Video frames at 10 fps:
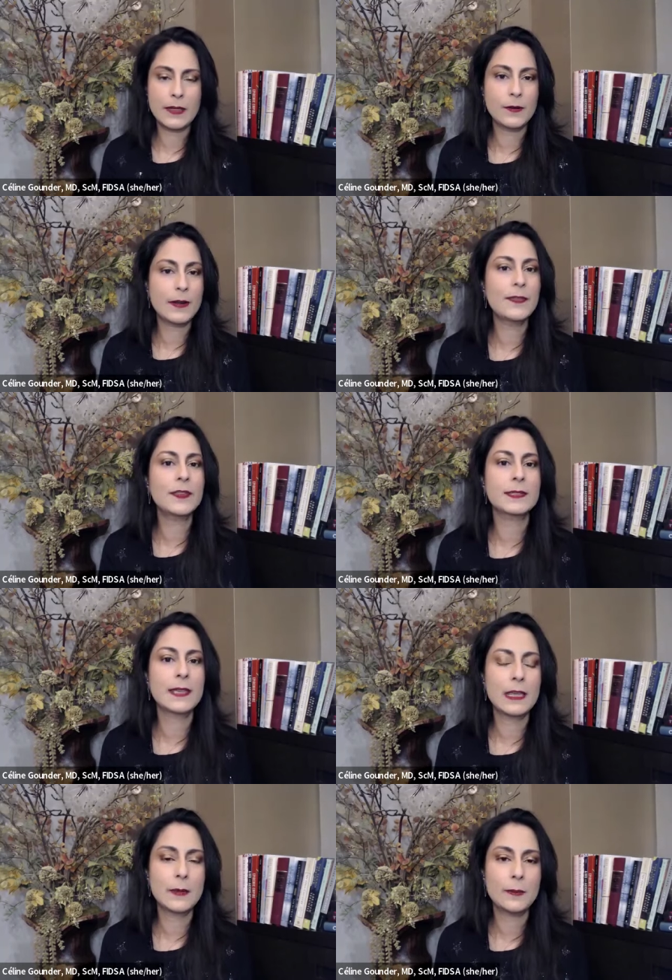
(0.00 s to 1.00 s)
And they're not the
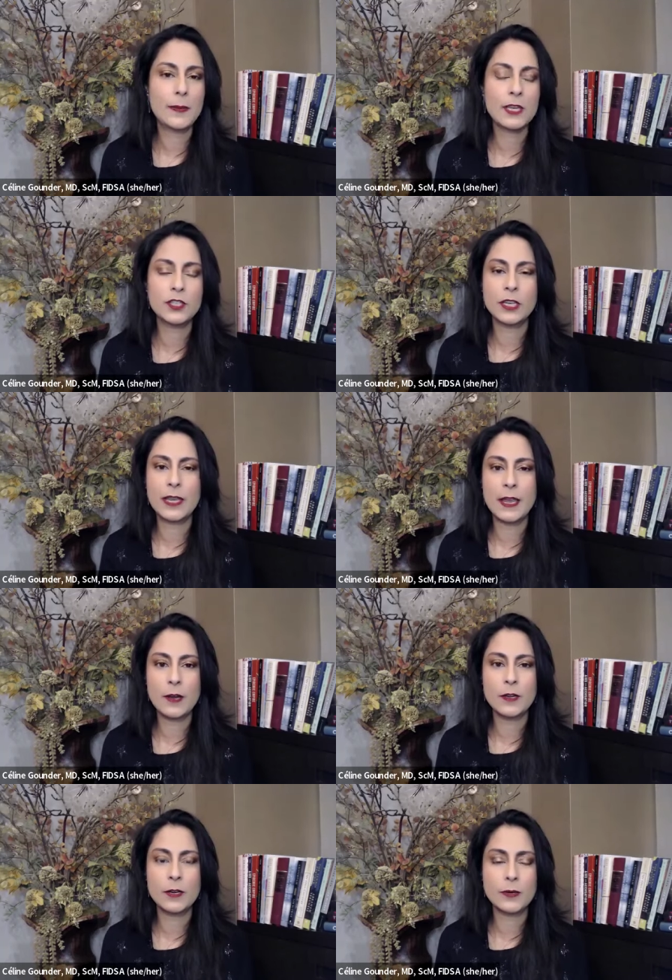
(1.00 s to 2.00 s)
same. In patient
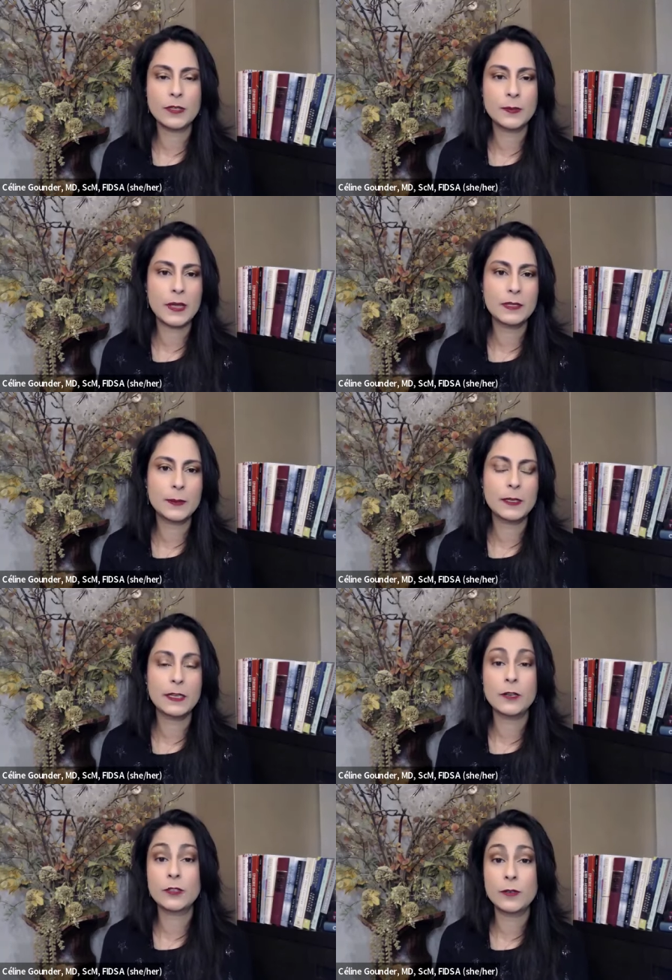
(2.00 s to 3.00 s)
care, your
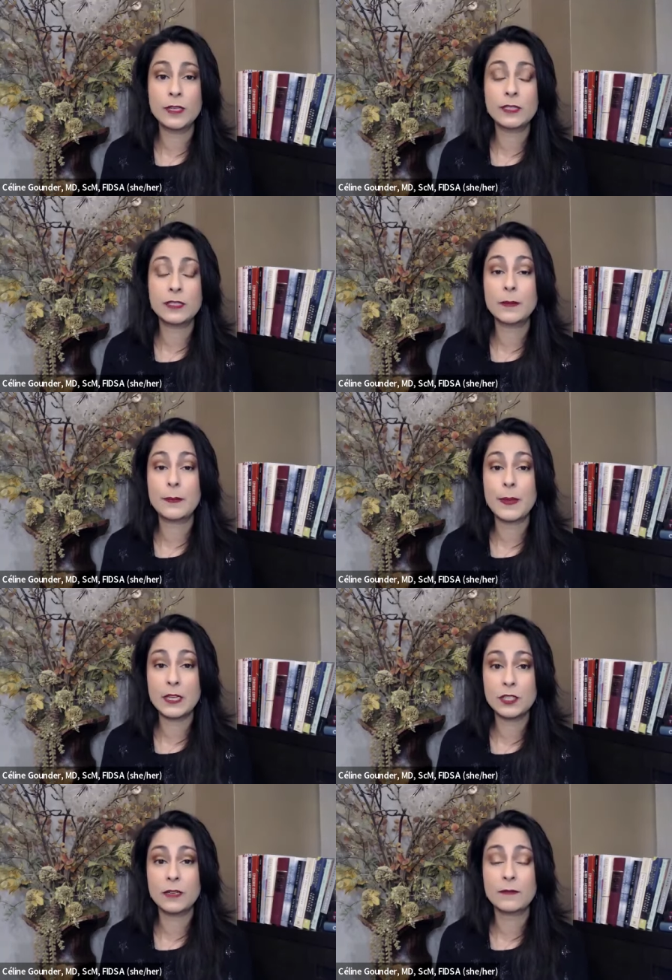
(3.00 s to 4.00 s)
responsibility, your duty is to the
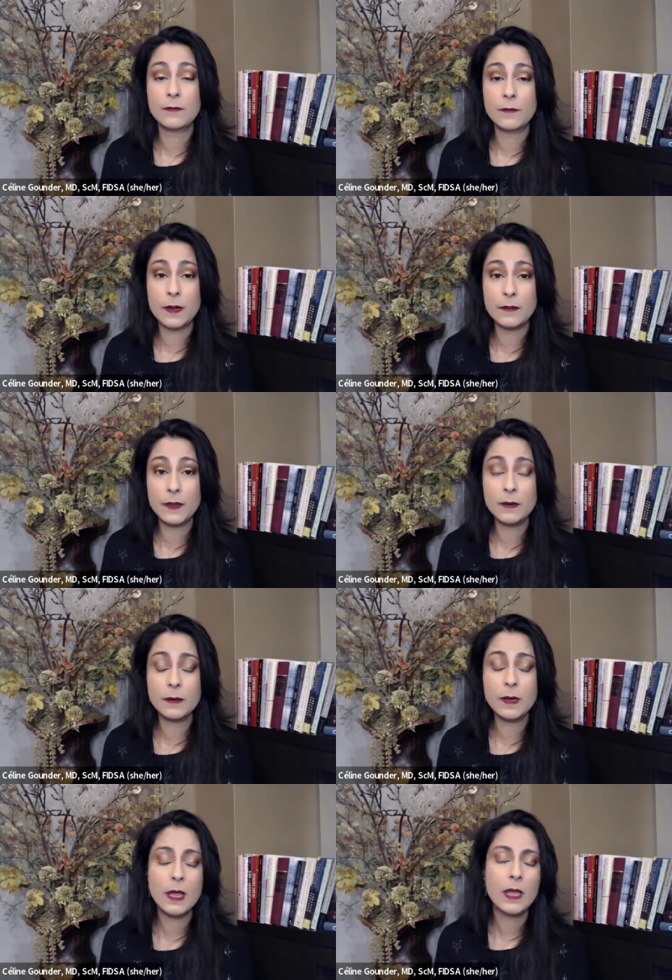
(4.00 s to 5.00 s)
patient in front of you.